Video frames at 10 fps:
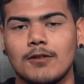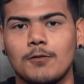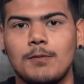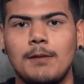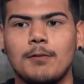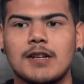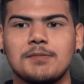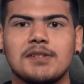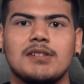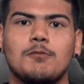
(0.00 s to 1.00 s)
on other people,
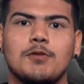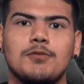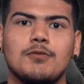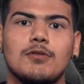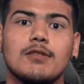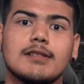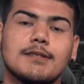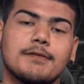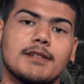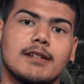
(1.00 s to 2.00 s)
especially when you look
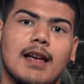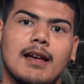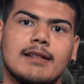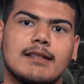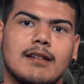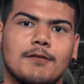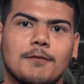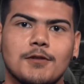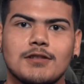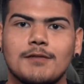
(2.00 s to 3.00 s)
different. And
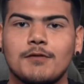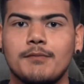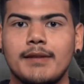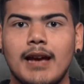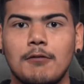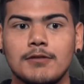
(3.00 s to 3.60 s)
unfortunately for me, I